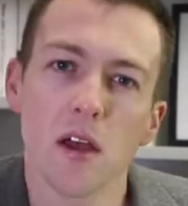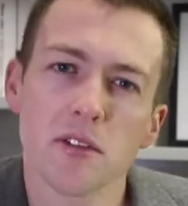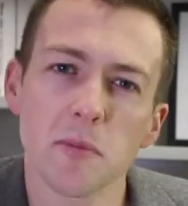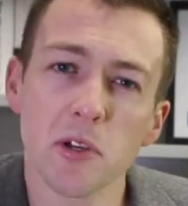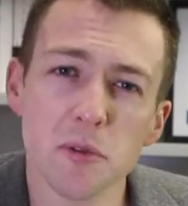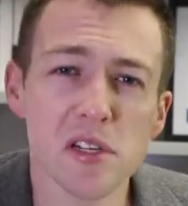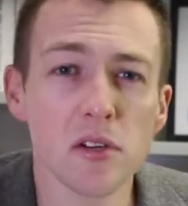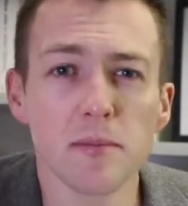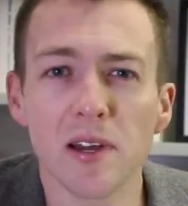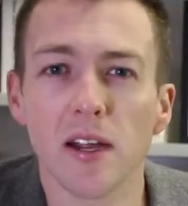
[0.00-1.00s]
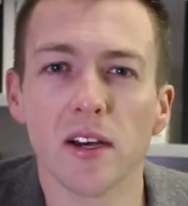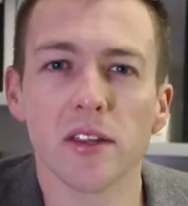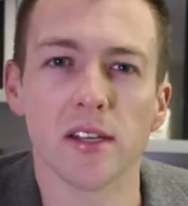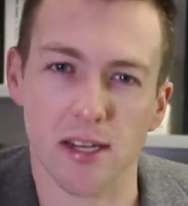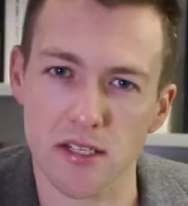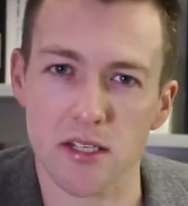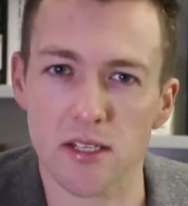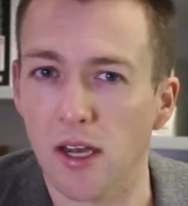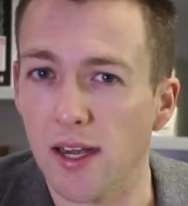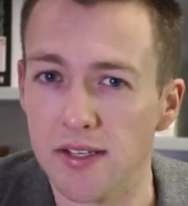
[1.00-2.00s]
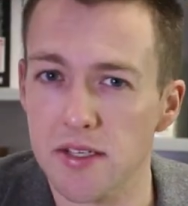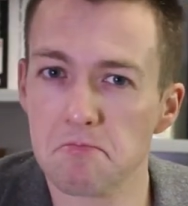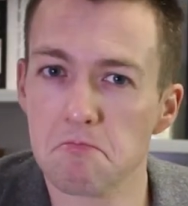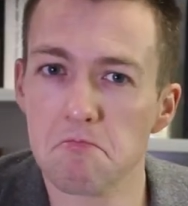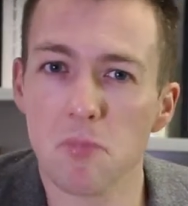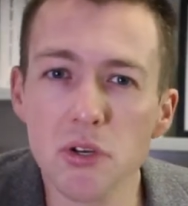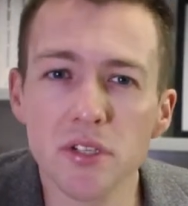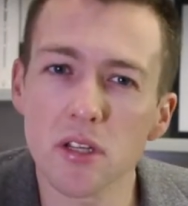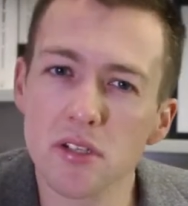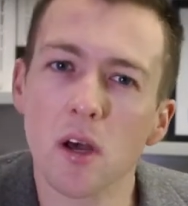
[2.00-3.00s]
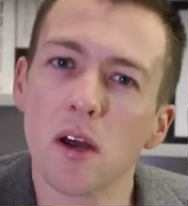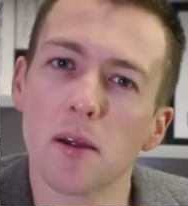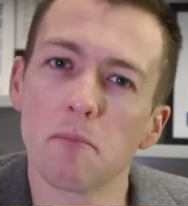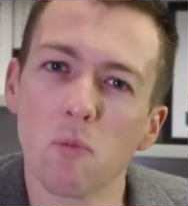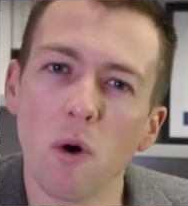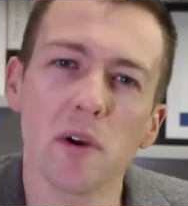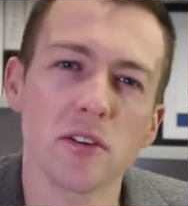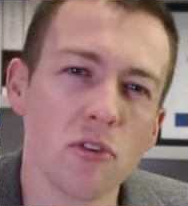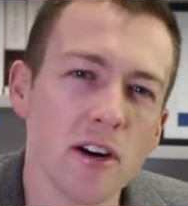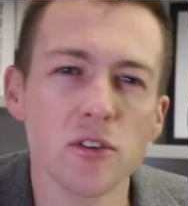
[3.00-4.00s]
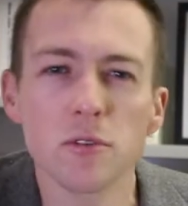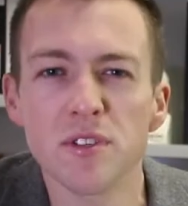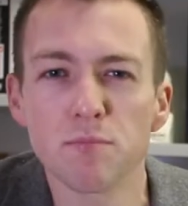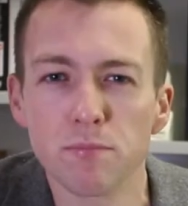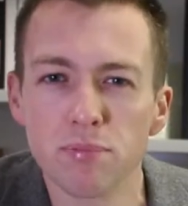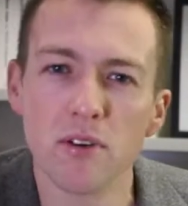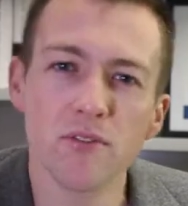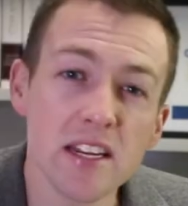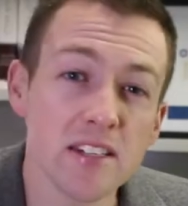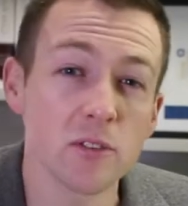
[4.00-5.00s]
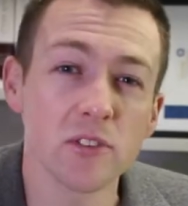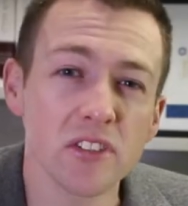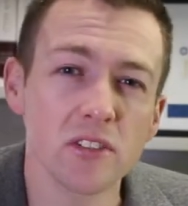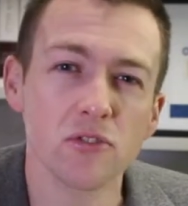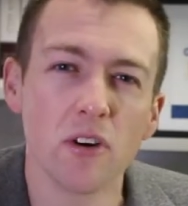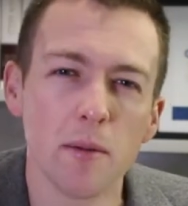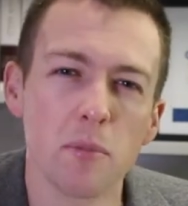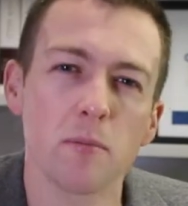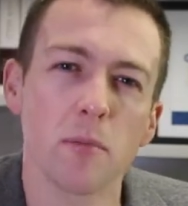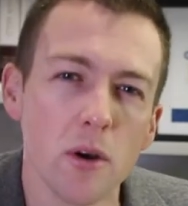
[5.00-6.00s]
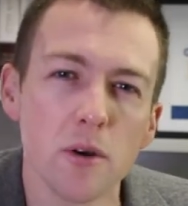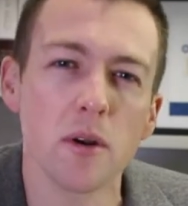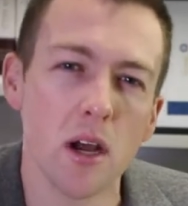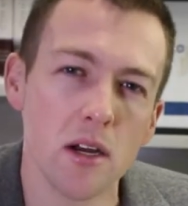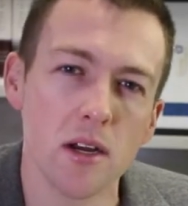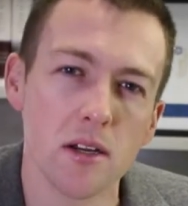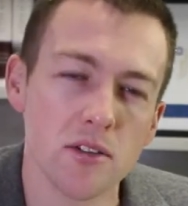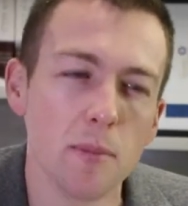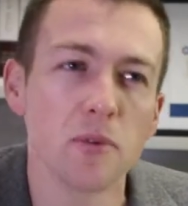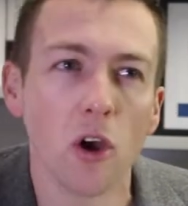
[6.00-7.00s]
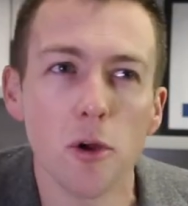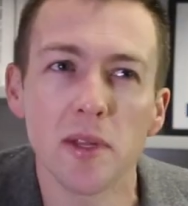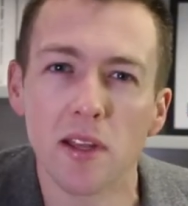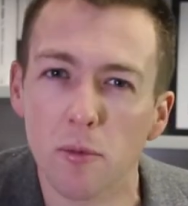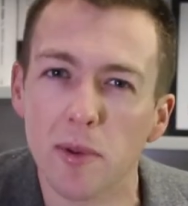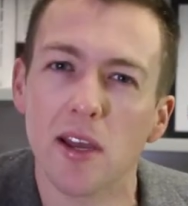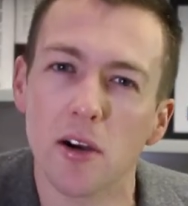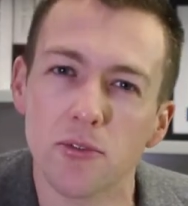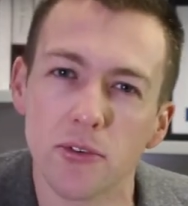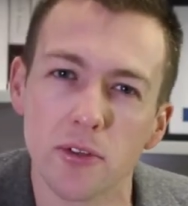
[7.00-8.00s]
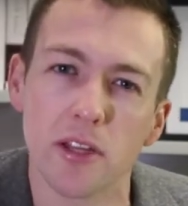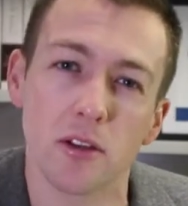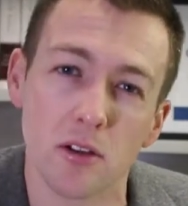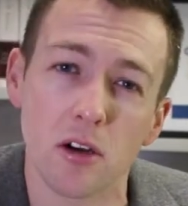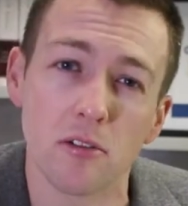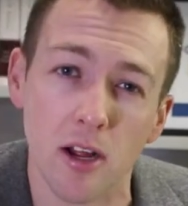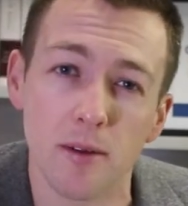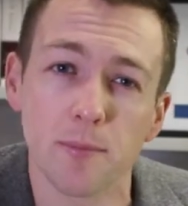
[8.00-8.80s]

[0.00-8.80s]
So because we're talking about health and exercise, most of the time what we're trying to do is prevent illness and try to promote a type of coping that would be helpful in the long run.